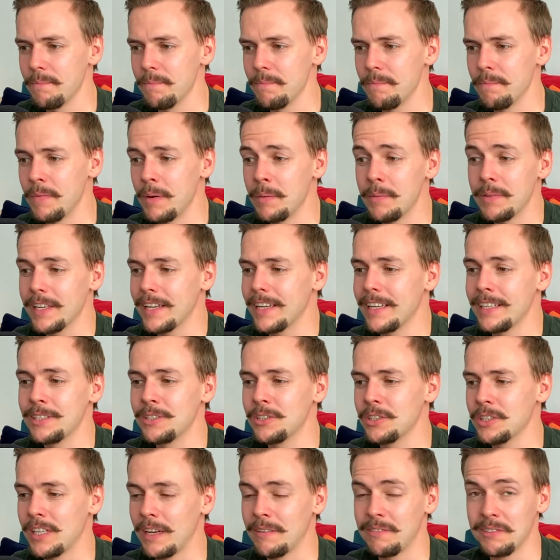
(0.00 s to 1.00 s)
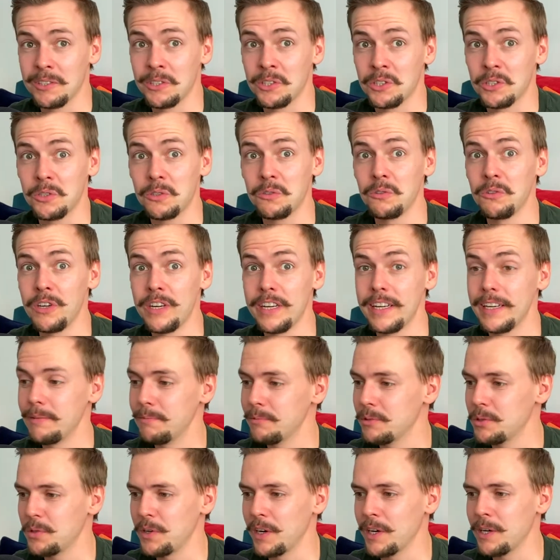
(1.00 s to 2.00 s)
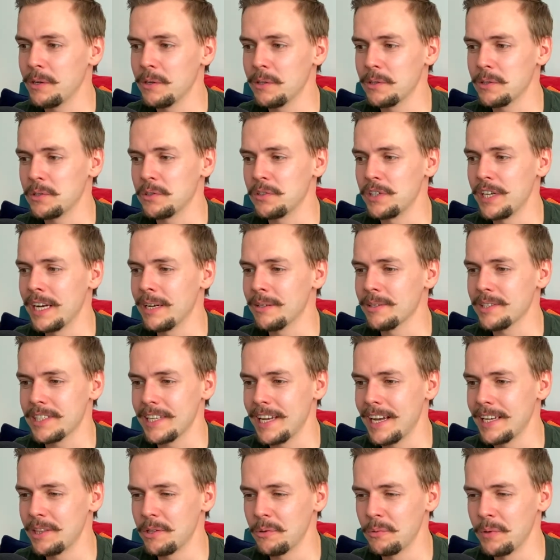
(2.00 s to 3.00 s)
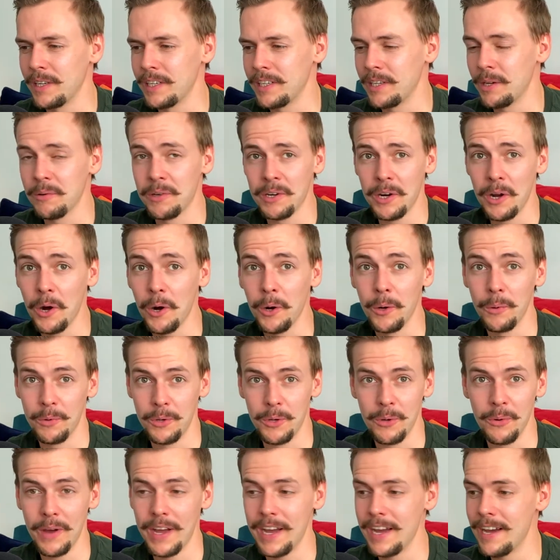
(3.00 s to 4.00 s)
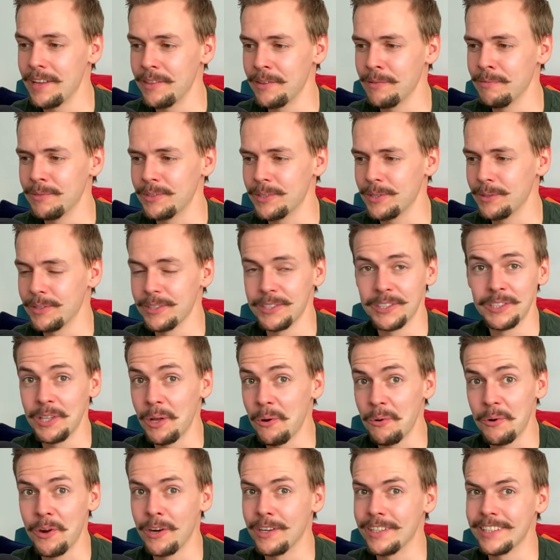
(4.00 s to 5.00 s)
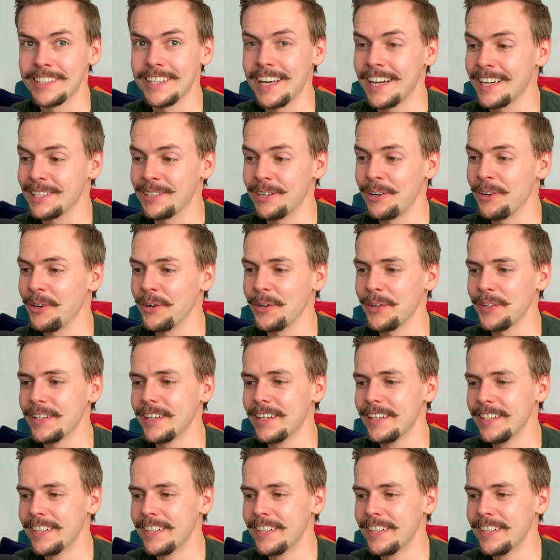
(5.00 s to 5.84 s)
Maybe the kids just have to scream trick or treat outside the window and hope you hear them so there's no contact at all.